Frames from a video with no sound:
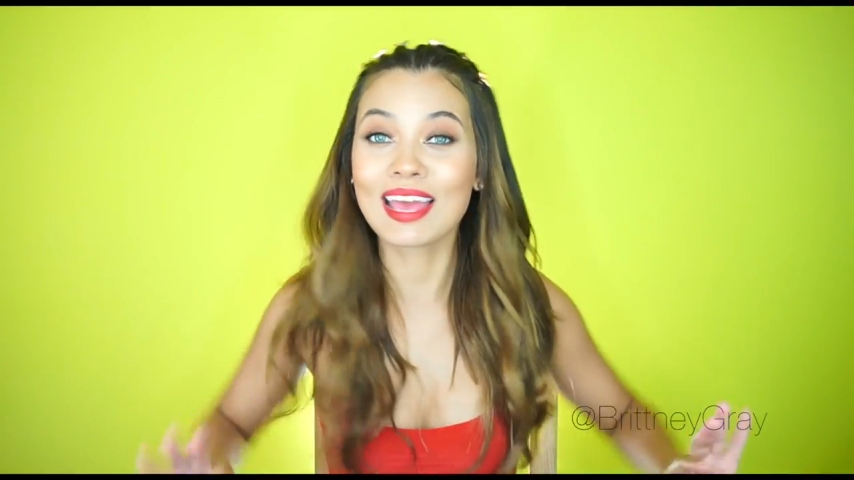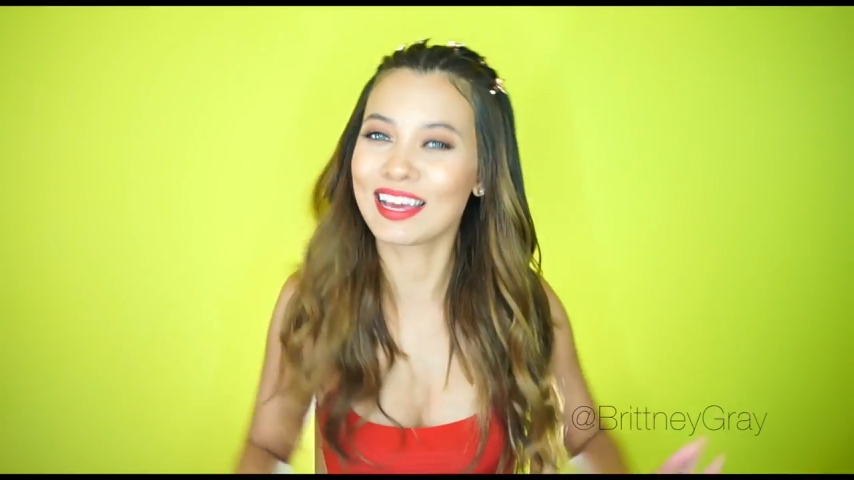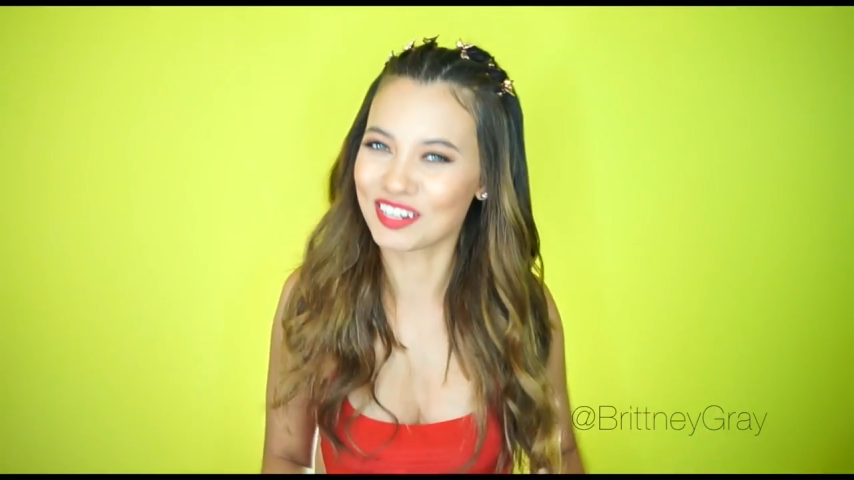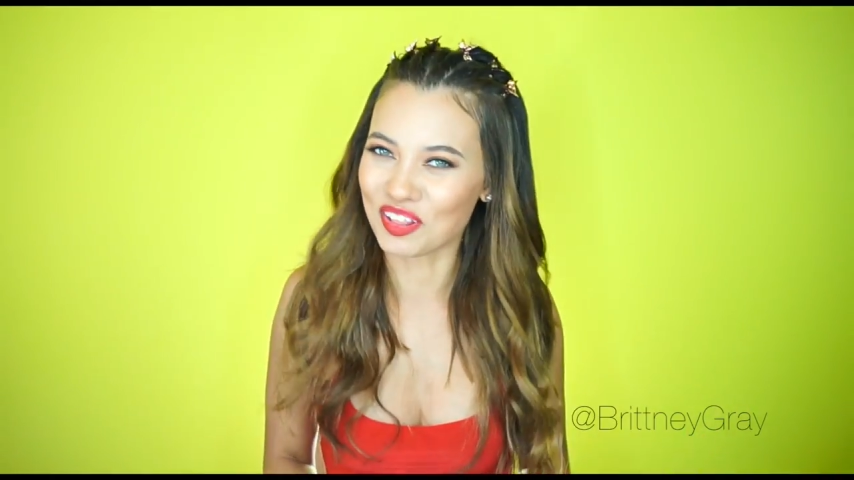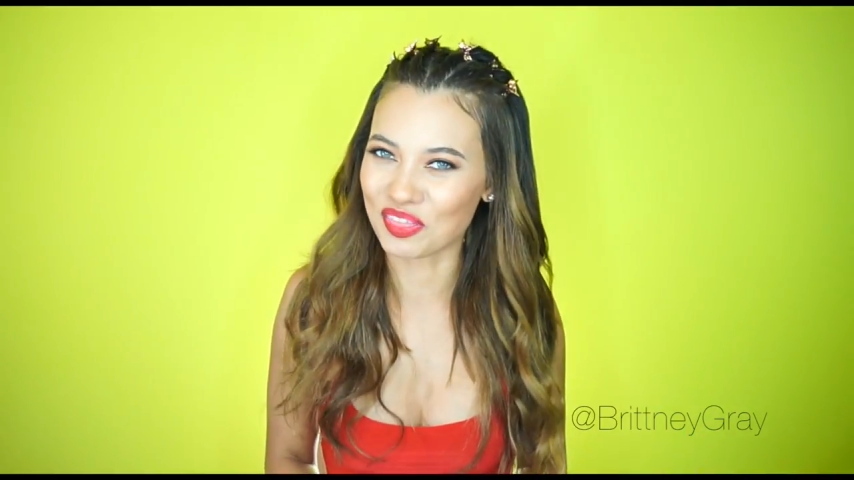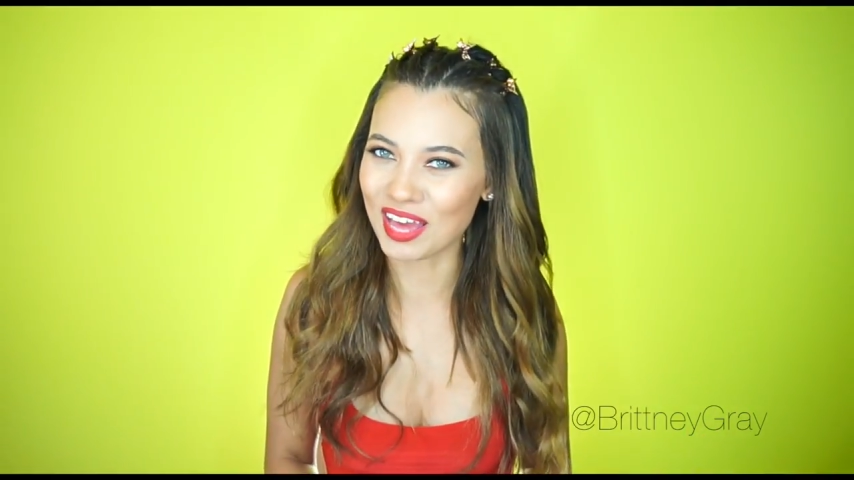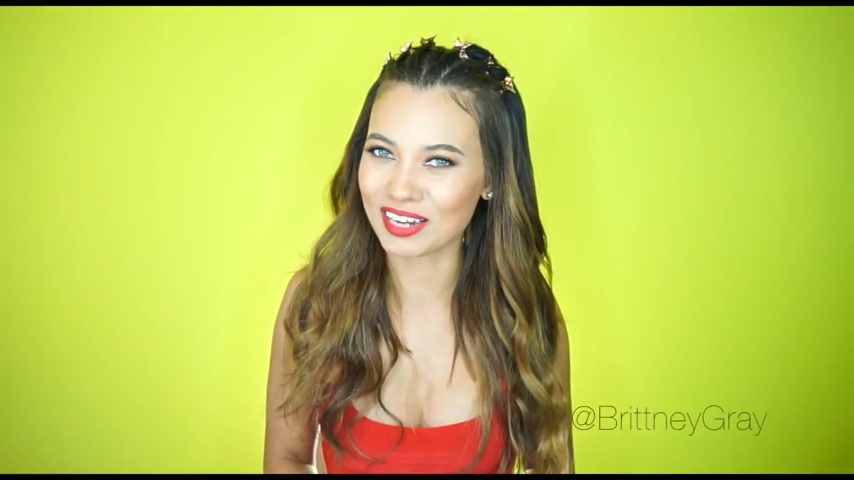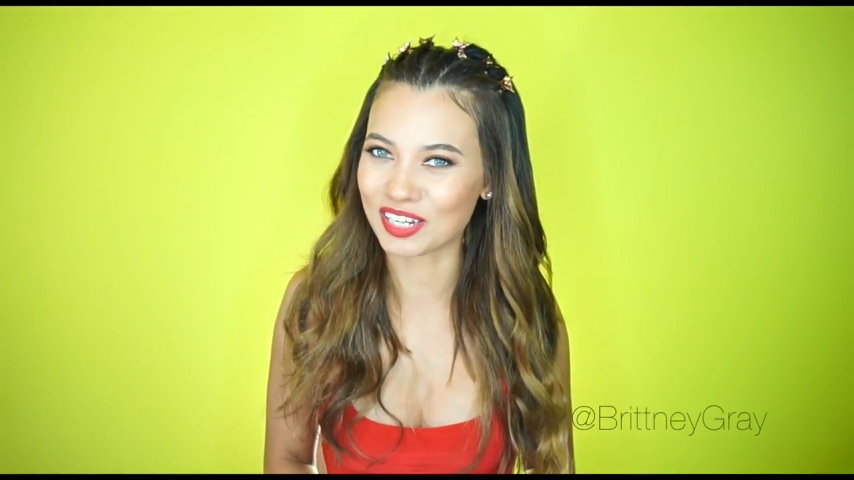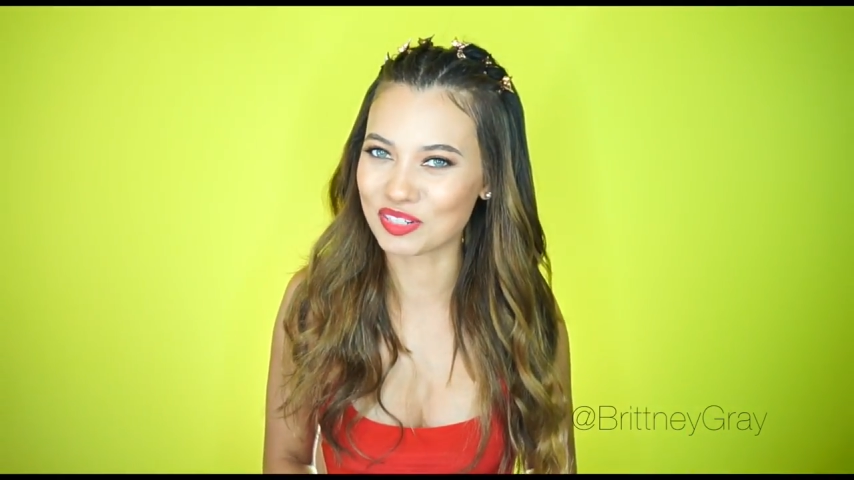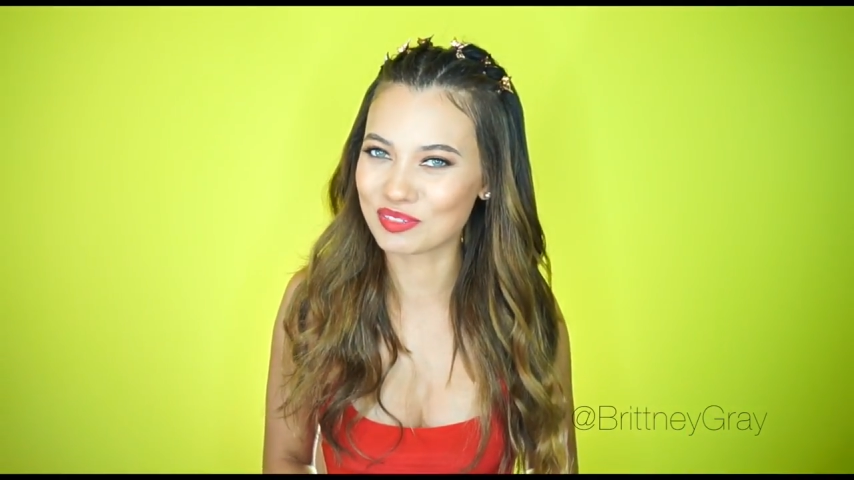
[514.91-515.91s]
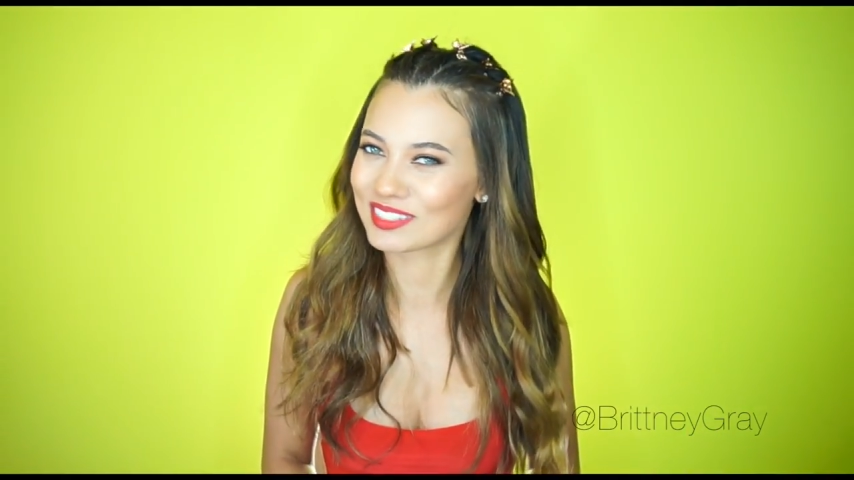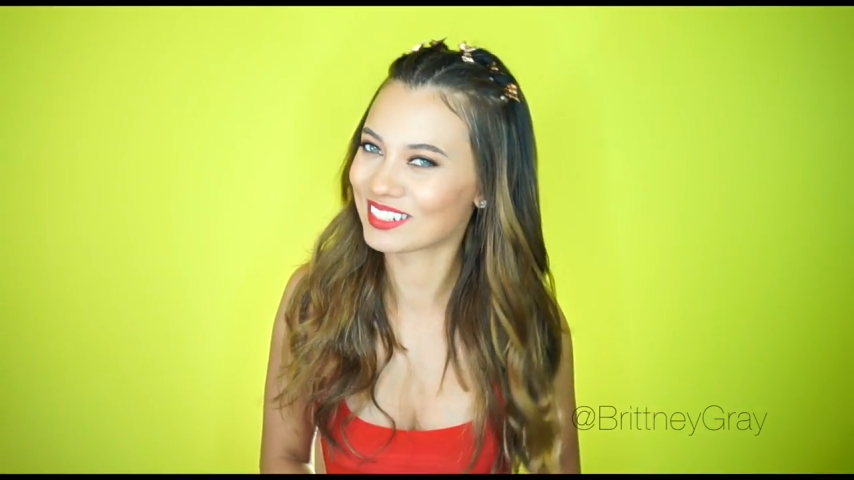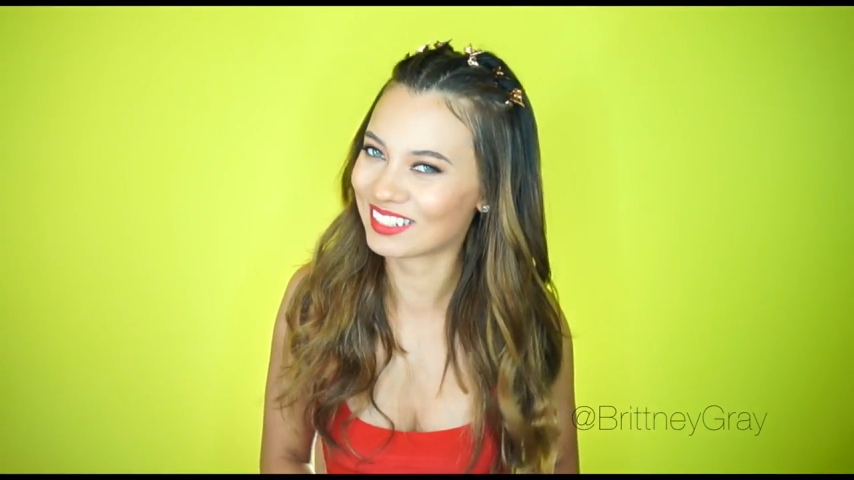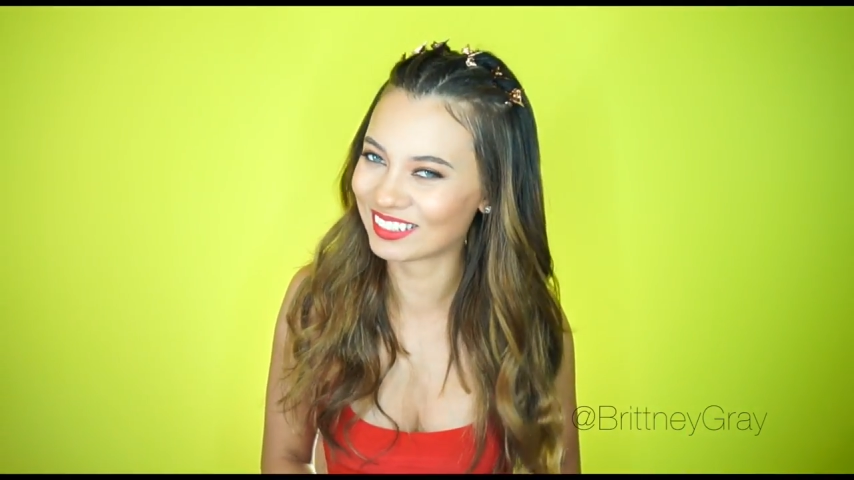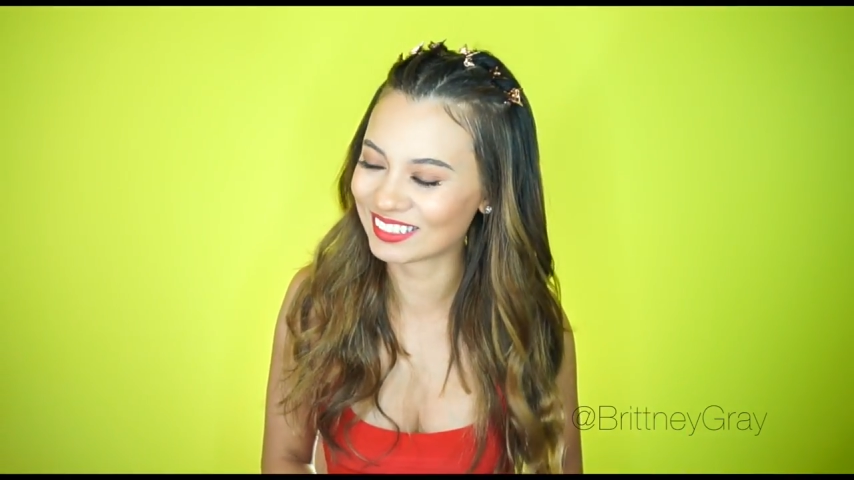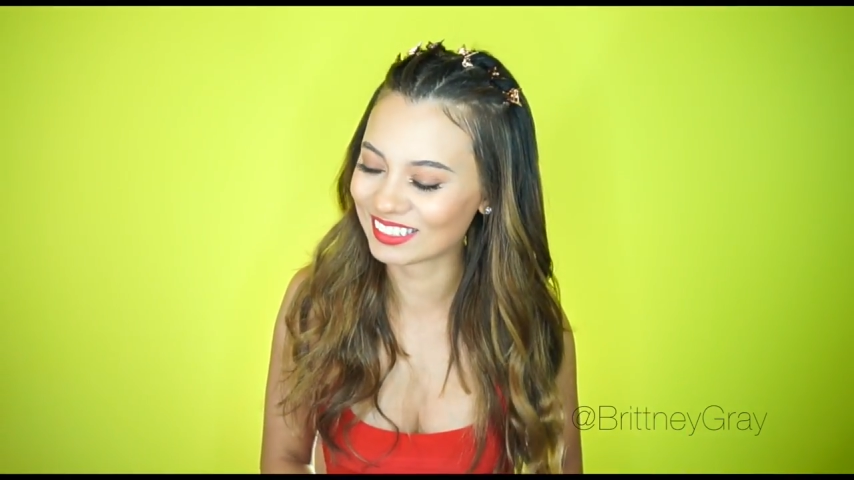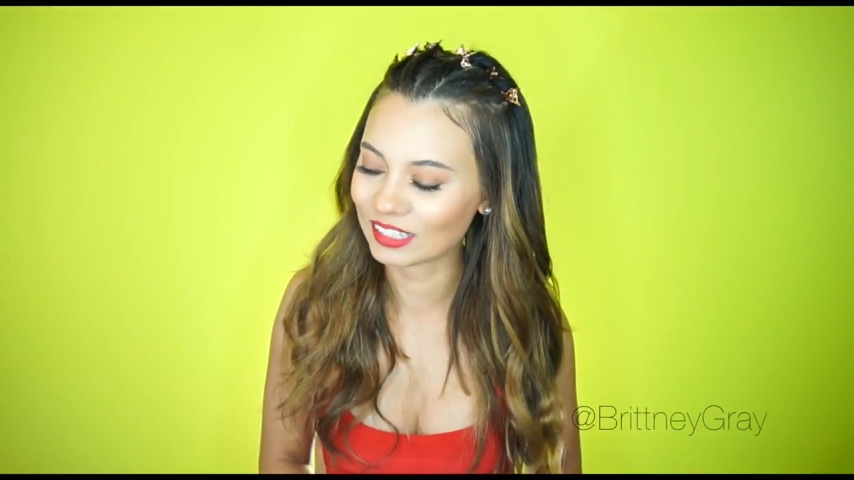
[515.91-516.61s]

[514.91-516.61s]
And on that note,